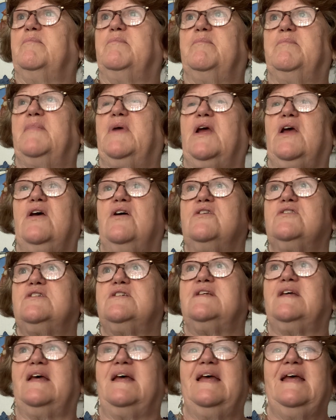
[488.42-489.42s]
because
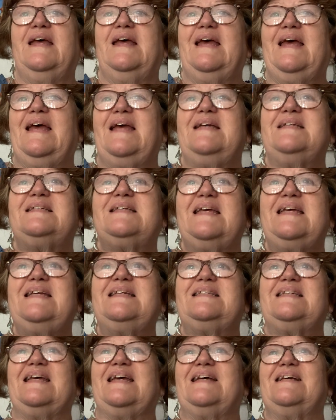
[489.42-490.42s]
it's
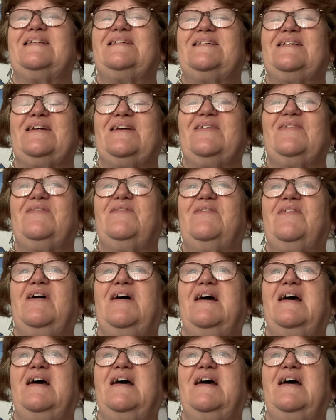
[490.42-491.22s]
easier to